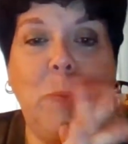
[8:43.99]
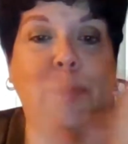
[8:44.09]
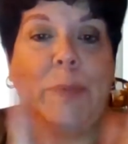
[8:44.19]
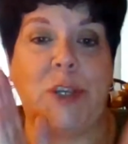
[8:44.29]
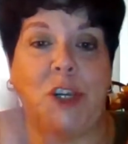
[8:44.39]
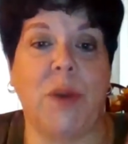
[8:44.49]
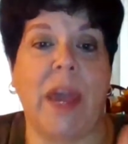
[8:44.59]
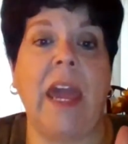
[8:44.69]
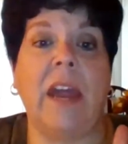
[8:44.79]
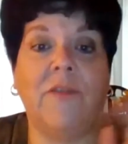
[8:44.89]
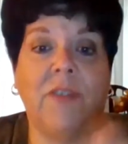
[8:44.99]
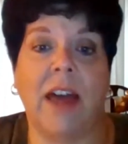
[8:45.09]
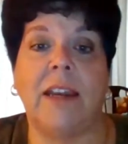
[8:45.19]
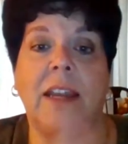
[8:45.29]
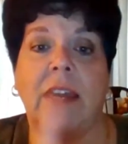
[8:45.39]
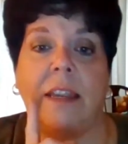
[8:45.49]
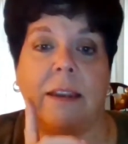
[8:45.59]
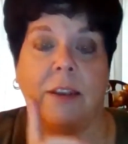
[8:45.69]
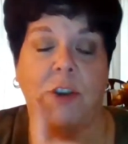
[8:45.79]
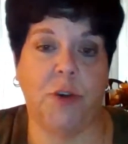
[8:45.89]
but you can find it.
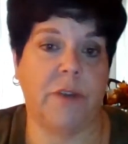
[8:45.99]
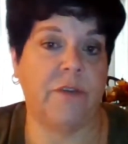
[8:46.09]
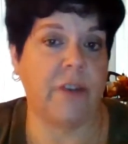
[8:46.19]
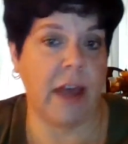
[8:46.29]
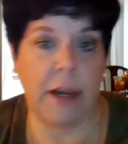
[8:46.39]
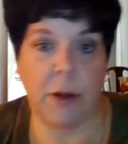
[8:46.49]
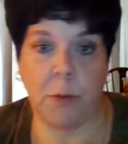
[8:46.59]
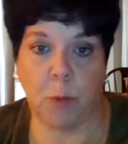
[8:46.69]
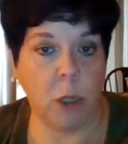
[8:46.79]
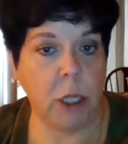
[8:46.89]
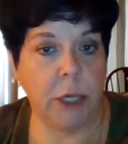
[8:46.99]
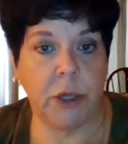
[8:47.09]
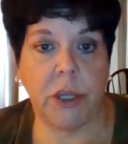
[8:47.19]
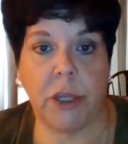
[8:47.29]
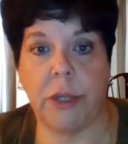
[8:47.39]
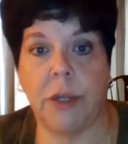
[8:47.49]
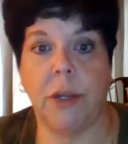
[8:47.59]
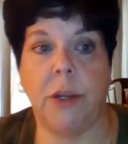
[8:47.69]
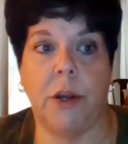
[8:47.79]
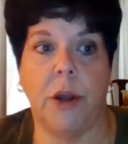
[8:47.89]
You can find really good,
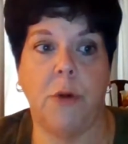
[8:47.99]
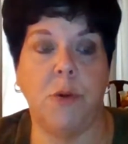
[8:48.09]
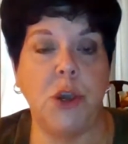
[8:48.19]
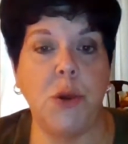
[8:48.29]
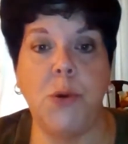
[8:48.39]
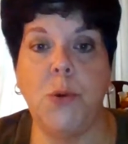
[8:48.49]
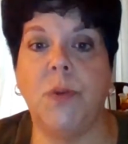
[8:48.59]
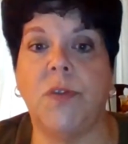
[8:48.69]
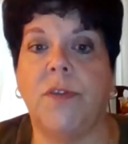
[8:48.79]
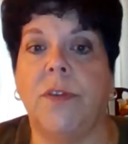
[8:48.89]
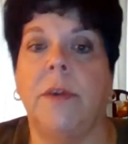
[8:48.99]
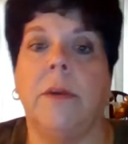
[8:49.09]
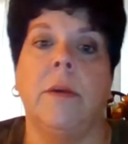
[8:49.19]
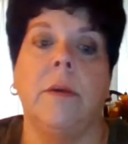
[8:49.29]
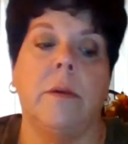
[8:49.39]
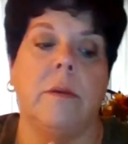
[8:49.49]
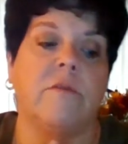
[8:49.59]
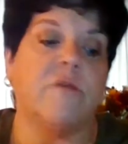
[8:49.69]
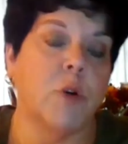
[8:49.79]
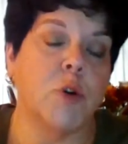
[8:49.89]
you know, used
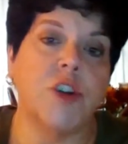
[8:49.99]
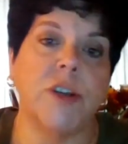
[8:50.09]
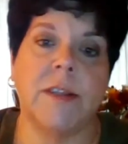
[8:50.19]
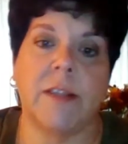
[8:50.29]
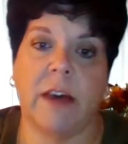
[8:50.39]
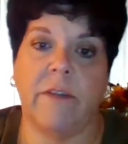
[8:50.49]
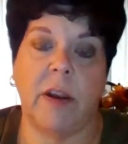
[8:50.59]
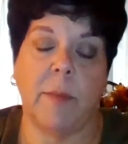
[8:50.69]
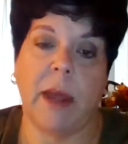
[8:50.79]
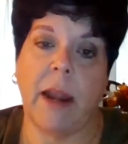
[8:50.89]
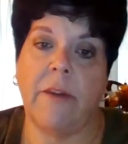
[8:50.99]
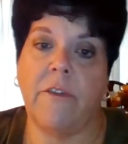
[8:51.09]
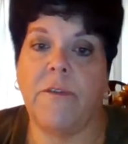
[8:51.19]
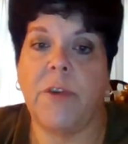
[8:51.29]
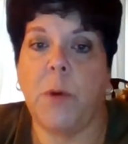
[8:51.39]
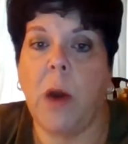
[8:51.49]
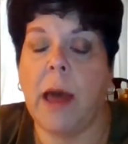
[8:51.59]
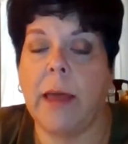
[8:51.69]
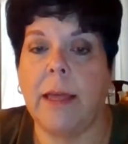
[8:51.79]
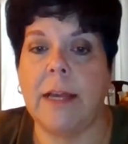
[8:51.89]
versions of it. It might have a few
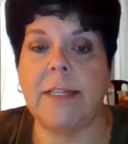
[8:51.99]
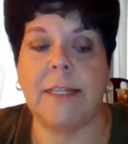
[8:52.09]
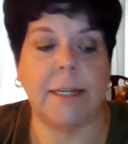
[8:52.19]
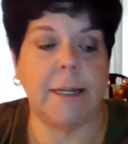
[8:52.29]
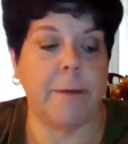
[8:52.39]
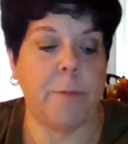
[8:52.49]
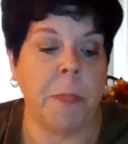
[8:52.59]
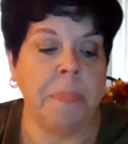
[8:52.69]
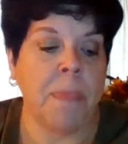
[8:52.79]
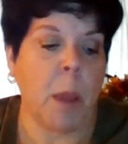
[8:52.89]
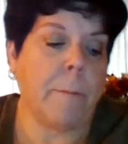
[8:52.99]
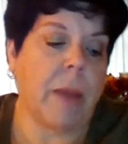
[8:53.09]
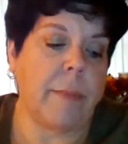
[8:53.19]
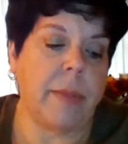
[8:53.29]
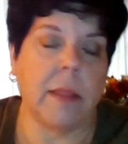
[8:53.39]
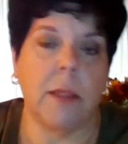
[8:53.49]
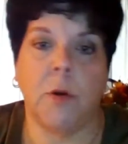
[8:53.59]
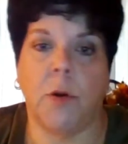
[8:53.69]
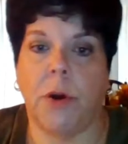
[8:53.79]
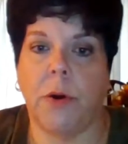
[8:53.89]
highlights in it. Might be a
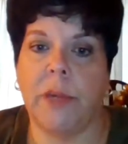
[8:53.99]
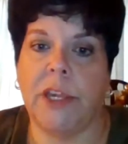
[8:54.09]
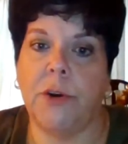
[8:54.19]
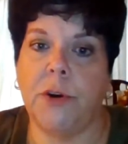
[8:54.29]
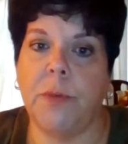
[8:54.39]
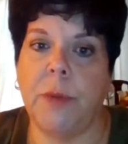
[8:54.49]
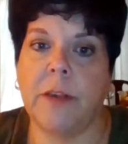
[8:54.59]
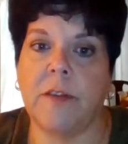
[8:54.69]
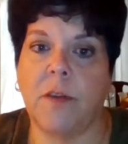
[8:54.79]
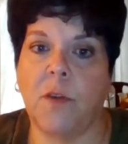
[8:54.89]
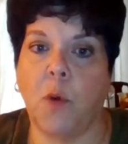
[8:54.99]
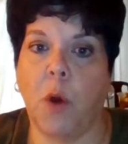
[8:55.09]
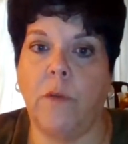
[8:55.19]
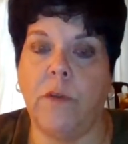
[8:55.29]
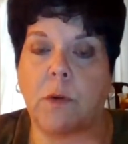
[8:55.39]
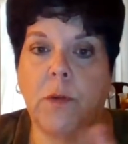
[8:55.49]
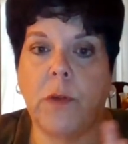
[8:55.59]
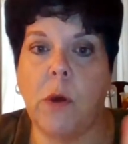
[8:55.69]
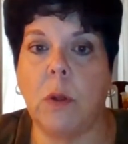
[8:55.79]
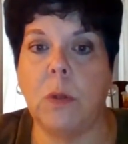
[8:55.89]
little dog-eared because it's 12 years
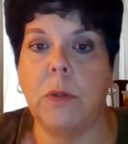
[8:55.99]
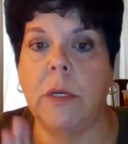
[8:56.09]
old,